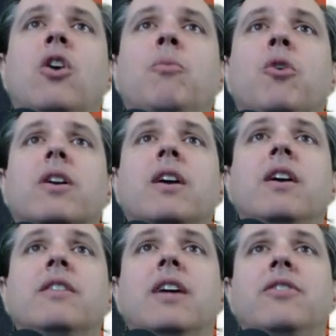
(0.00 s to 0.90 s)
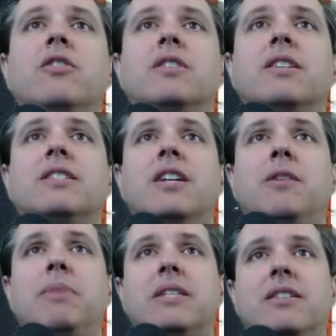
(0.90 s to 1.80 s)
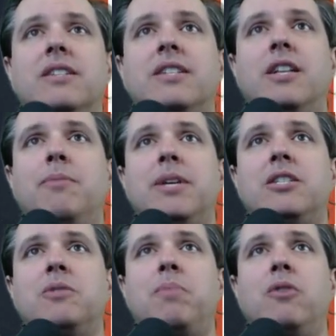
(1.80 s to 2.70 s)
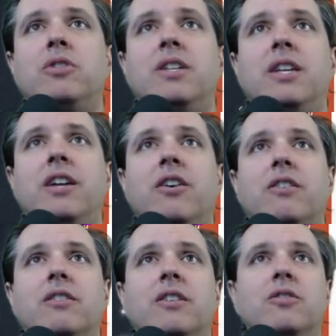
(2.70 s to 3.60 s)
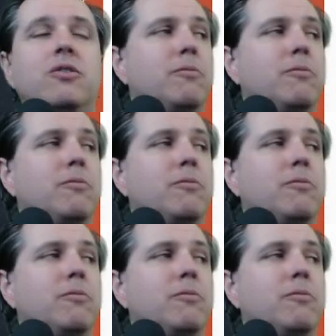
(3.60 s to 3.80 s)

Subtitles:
homework. Then there's the syllabus. The syllabus is posted here. So it's a